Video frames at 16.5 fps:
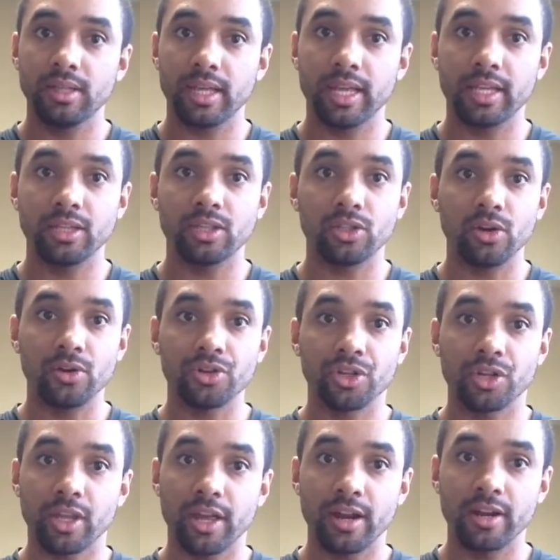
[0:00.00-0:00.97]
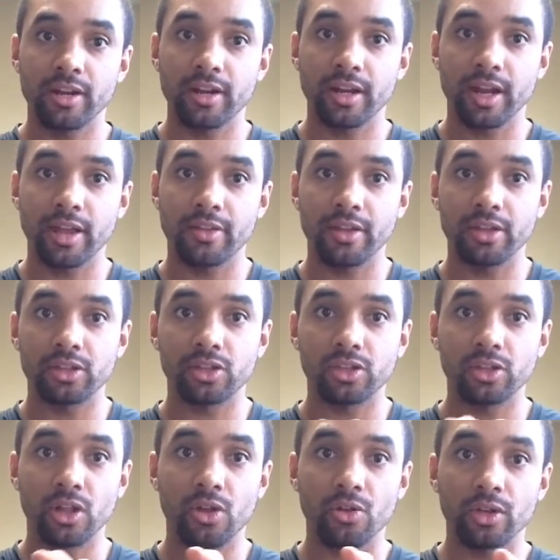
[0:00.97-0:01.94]
insertion there and then
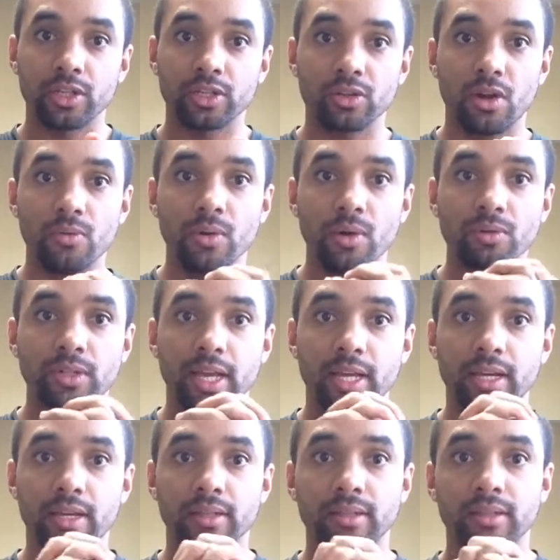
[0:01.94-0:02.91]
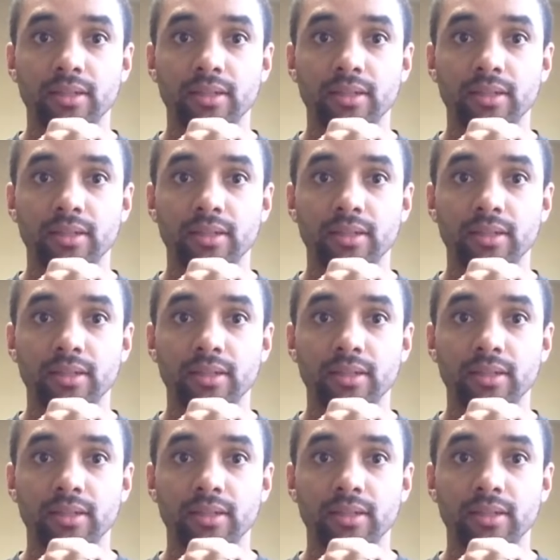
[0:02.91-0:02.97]
slowly start rotating.